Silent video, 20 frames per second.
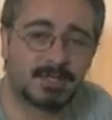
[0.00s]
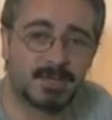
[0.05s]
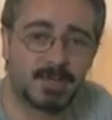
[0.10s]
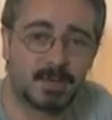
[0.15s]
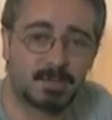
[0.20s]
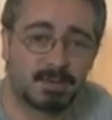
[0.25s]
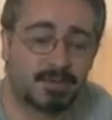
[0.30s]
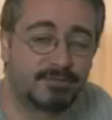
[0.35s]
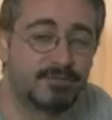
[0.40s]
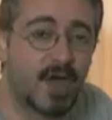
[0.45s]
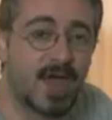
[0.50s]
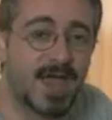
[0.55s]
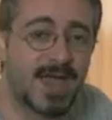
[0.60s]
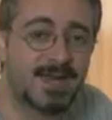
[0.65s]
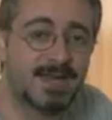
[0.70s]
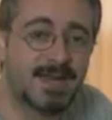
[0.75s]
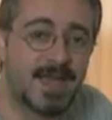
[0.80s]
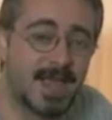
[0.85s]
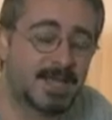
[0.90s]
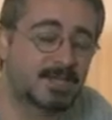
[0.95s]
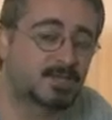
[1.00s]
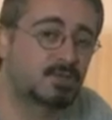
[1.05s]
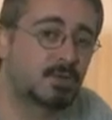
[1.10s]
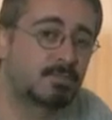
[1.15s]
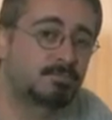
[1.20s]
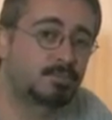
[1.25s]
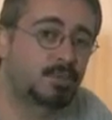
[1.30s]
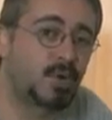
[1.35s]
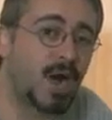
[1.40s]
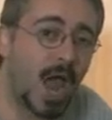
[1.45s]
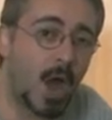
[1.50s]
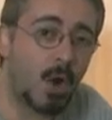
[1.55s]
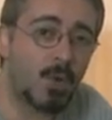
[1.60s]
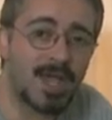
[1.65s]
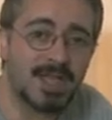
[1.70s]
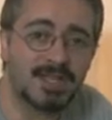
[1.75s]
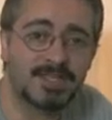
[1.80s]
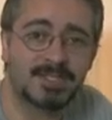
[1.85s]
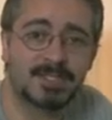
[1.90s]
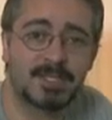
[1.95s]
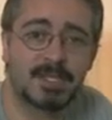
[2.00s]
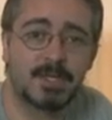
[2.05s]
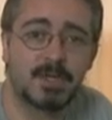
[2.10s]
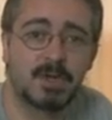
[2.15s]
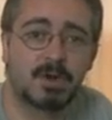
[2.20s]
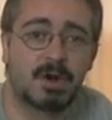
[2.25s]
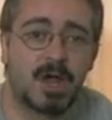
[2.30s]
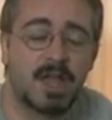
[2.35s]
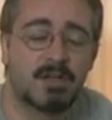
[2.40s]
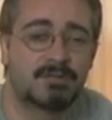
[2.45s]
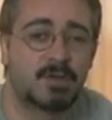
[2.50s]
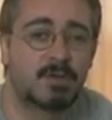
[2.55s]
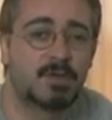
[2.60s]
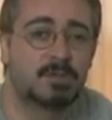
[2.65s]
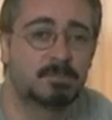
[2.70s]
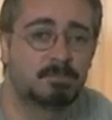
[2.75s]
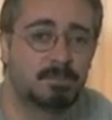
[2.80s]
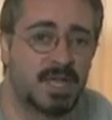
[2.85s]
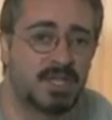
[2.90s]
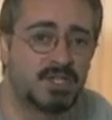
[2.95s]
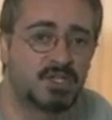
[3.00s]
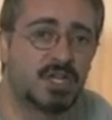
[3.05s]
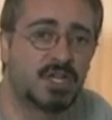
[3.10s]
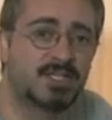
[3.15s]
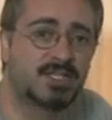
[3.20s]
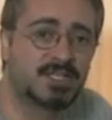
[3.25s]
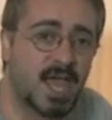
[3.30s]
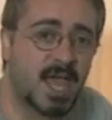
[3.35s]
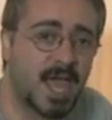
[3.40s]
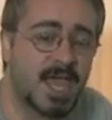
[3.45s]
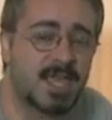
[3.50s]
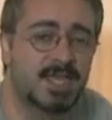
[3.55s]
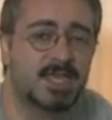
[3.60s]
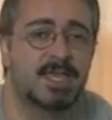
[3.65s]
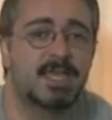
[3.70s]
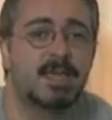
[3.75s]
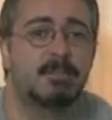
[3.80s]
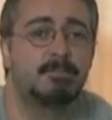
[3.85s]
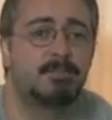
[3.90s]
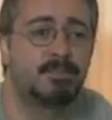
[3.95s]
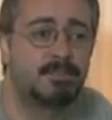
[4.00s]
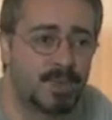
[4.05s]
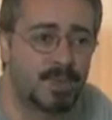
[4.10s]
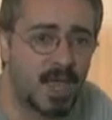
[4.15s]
to provide extra prowess to your iPhone's picture-taking